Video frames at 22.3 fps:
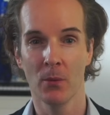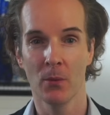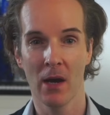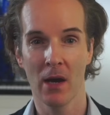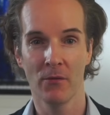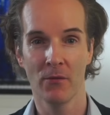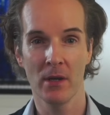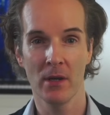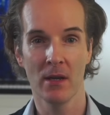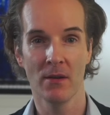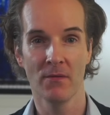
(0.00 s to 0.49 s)

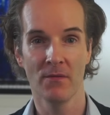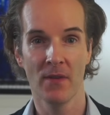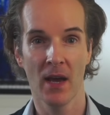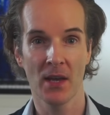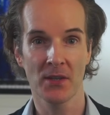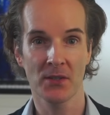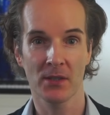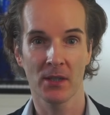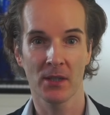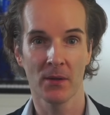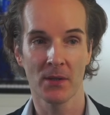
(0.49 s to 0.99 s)
where every
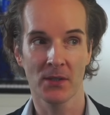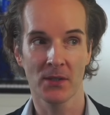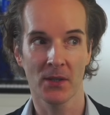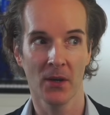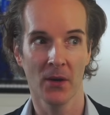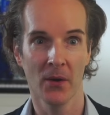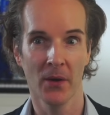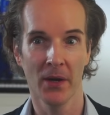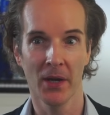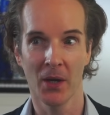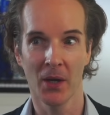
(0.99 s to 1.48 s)
investor is
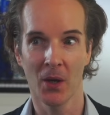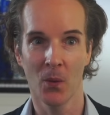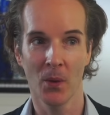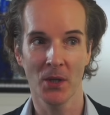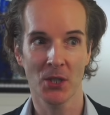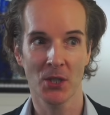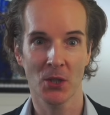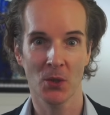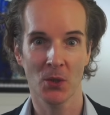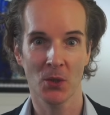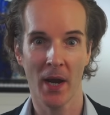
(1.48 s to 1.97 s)
going,
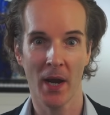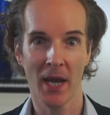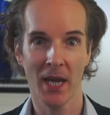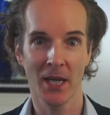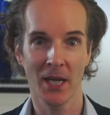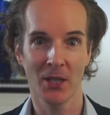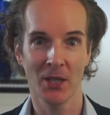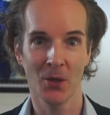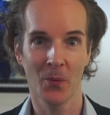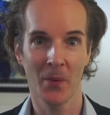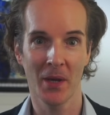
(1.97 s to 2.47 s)
which
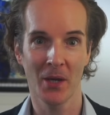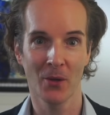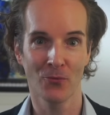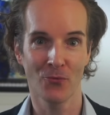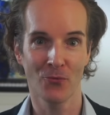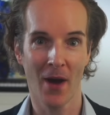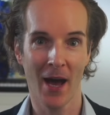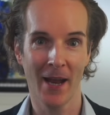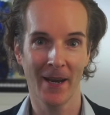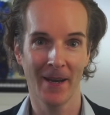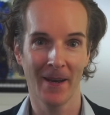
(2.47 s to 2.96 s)
way do we
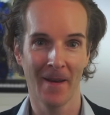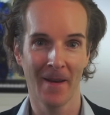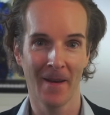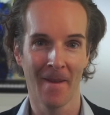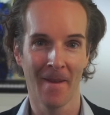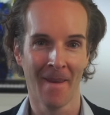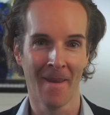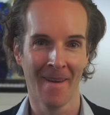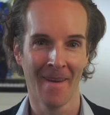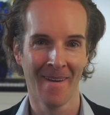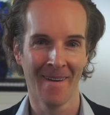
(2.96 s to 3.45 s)
run?
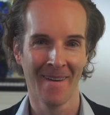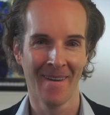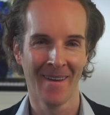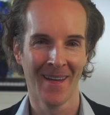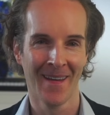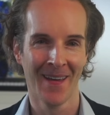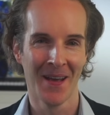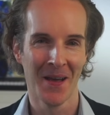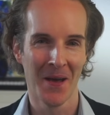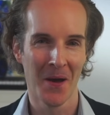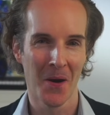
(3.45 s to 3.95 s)

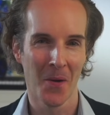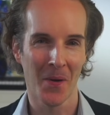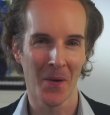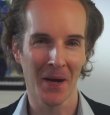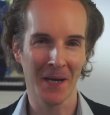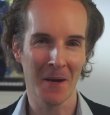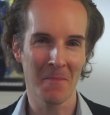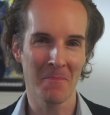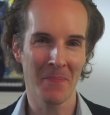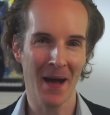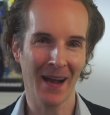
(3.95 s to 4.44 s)

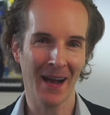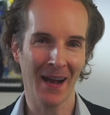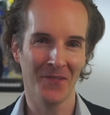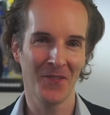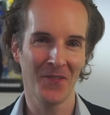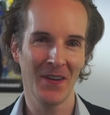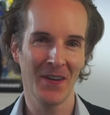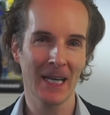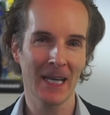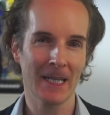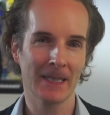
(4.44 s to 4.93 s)
Welcome back,
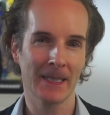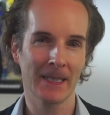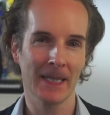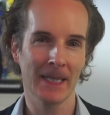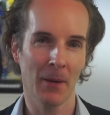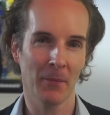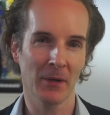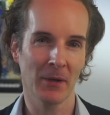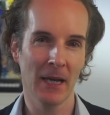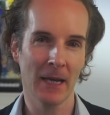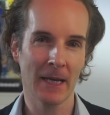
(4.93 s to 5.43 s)
Felix here.
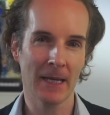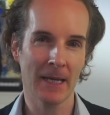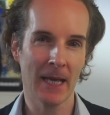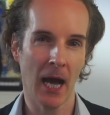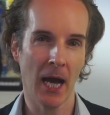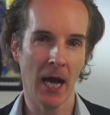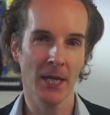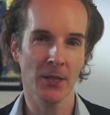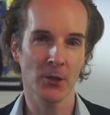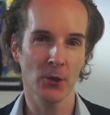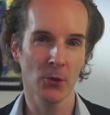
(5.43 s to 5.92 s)
I'm going to
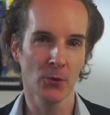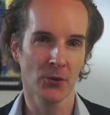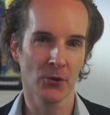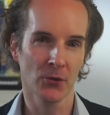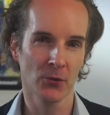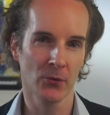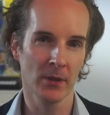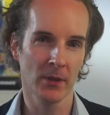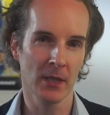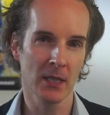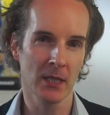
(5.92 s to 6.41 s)
guide you
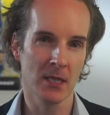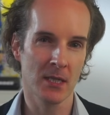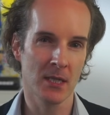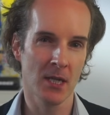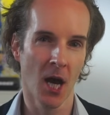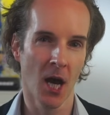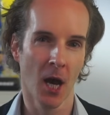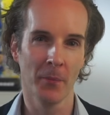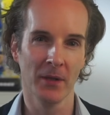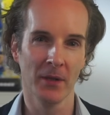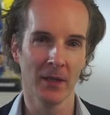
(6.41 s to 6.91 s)
through these
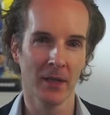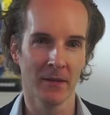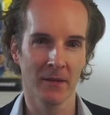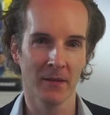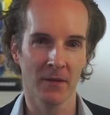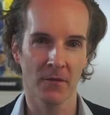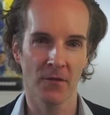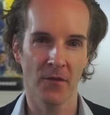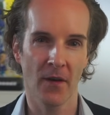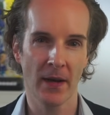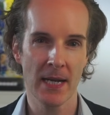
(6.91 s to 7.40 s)

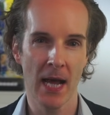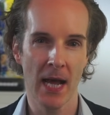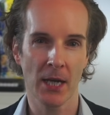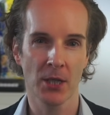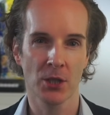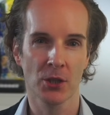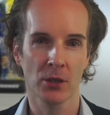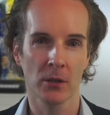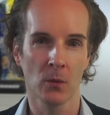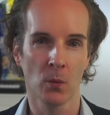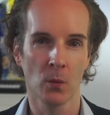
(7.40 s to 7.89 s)
turbulent
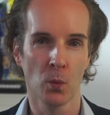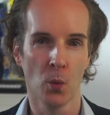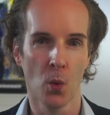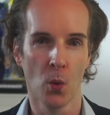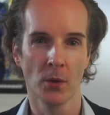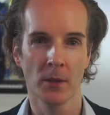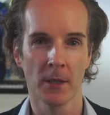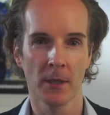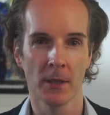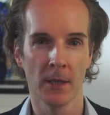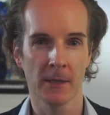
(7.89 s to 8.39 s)
financial
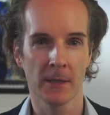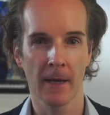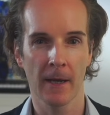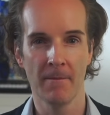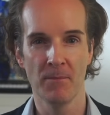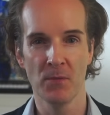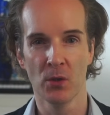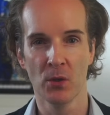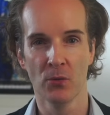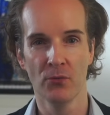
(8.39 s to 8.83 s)
waters. And